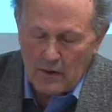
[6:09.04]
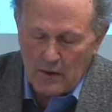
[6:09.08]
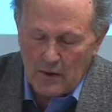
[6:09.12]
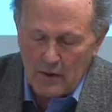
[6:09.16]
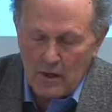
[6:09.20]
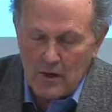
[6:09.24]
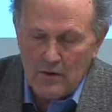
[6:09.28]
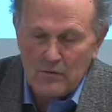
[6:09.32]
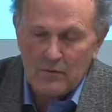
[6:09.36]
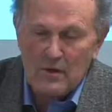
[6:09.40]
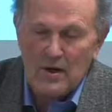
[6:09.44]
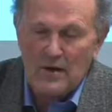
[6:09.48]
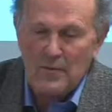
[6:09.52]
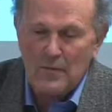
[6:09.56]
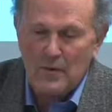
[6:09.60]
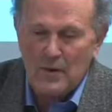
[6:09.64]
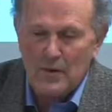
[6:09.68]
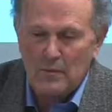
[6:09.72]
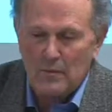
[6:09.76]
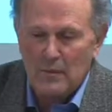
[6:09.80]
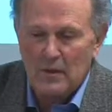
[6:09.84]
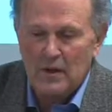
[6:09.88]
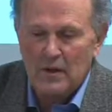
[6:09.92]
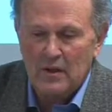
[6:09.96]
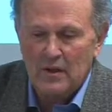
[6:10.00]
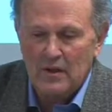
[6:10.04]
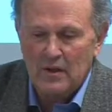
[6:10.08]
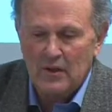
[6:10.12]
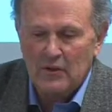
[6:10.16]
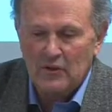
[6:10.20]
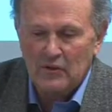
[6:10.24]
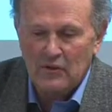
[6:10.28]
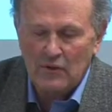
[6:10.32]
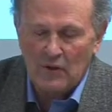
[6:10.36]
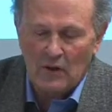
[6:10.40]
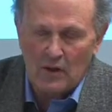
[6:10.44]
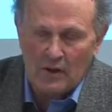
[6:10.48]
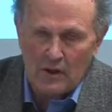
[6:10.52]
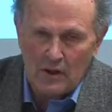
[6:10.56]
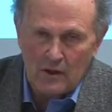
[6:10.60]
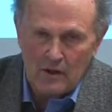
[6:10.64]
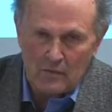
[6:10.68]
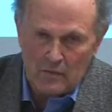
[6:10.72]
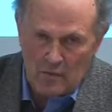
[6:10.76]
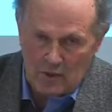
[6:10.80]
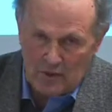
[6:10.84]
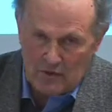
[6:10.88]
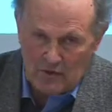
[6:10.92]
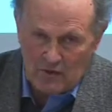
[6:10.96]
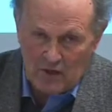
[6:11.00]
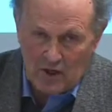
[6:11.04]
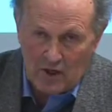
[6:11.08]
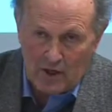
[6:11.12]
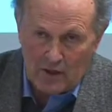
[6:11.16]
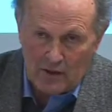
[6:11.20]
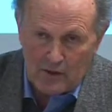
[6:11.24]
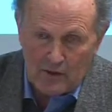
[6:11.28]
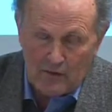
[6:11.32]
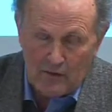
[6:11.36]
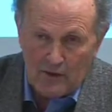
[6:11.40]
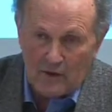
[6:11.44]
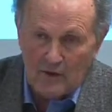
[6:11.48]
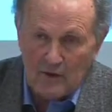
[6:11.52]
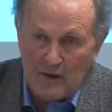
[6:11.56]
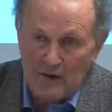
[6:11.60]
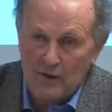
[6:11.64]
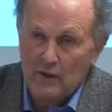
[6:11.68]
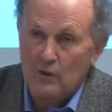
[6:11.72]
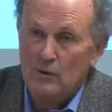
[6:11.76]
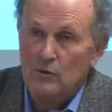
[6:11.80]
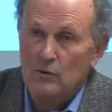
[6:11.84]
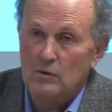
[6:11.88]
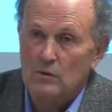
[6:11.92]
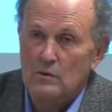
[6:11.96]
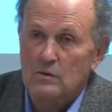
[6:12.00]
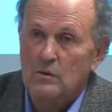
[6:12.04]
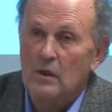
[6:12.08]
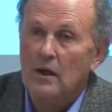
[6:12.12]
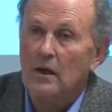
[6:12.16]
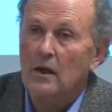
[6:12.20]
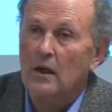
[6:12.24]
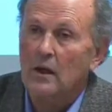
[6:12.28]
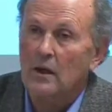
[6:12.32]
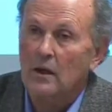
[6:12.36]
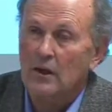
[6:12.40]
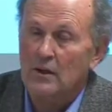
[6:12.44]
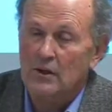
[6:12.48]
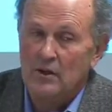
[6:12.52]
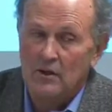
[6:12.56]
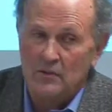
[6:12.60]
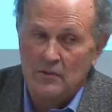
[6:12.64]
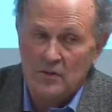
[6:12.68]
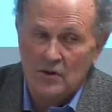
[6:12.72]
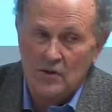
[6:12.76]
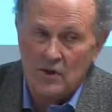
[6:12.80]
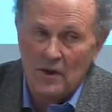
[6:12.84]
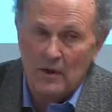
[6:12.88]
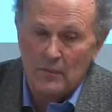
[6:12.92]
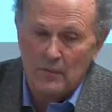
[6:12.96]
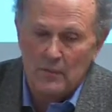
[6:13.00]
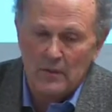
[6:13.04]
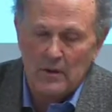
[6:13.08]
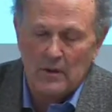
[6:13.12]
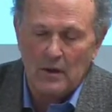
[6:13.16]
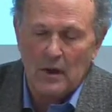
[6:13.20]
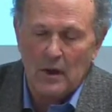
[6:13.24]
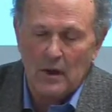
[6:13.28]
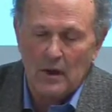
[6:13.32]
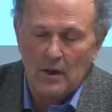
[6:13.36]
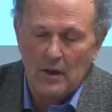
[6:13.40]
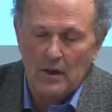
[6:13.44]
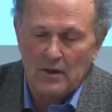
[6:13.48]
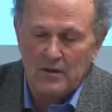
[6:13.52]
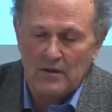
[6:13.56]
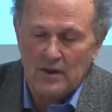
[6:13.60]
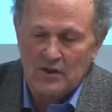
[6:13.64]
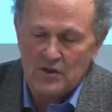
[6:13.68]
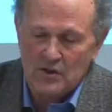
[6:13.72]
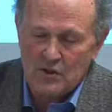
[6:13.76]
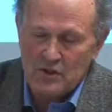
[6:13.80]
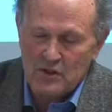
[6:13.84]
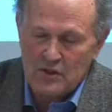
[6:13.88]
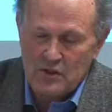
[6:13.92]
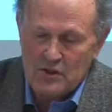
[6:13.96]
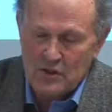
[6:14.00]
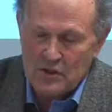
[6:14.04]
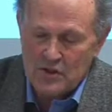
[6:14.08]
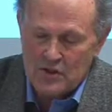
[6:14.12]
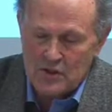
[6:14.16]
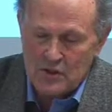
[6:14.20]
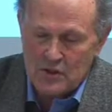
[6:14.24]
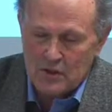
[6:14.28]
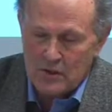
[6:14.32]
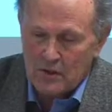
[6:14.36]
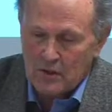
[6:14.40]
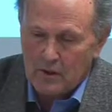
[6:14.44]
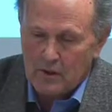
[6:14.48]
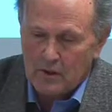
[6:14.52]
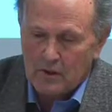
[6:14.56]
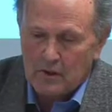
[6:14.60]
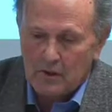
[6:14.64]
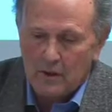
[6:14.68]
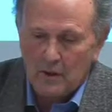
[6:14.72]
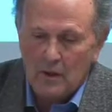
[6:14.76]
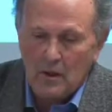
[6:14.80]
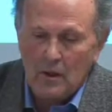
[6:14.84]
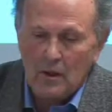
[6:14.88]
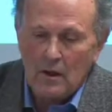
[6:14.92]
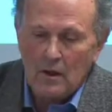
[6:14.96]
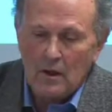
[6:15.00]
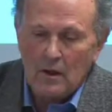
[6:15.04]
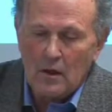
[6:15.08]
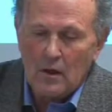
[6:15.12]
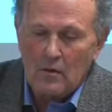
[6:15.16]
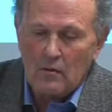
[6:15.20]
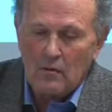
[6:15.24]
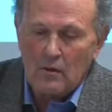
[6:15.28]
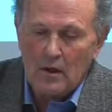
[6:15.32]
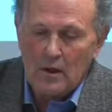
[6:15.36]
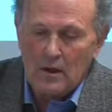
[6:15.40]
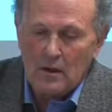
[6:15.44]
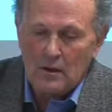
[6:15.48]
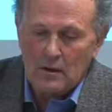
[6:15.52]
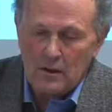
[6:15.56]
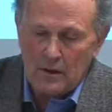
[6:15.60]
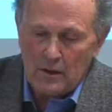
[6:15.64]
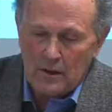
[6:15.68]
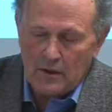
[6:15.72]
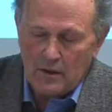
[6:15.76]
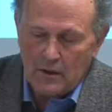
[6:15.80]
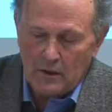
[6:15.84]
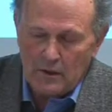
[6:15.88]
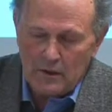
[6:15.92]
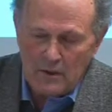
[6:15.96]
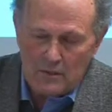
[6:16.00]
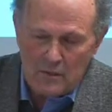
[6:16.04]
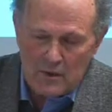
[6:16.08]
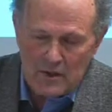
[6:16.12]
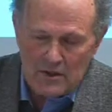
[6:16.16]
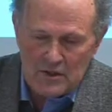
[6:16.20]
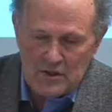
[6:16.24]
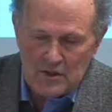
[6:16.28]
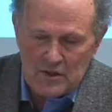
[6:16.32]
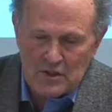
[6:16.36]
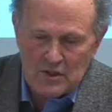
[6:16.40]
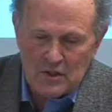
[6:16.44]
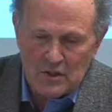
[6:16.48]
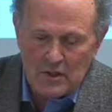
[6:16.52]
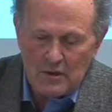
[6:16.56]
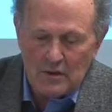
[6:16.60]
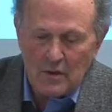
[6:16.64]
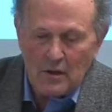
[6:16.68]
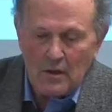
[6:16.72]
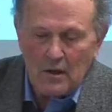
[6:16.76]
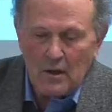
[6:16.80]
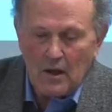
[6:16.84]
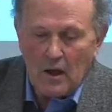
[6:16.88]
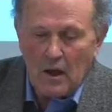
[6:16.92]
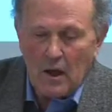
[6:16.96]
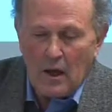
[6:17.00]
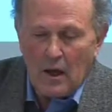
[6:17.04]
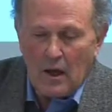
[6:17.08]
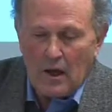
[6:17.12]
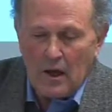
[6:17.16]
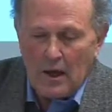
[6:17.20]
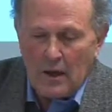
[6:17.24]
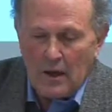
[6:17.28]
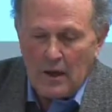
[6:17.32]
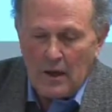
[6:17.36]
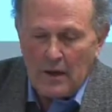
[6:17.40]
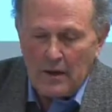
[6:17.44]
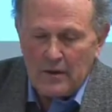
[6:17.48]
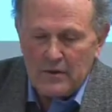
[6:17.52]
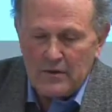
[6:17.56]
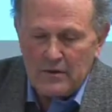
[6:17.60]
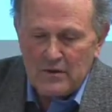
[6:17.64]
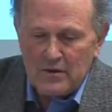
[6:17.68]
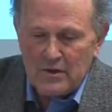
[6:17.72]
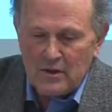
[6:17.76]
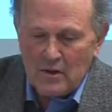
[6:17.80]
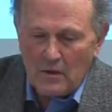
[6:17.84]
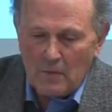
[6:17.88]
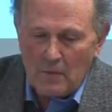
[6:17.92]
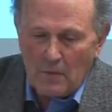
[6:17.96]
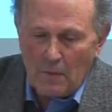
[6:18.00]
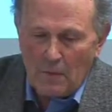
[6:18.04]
equilibrium is an entirely theoretical concept, doesn't exist in real economies. And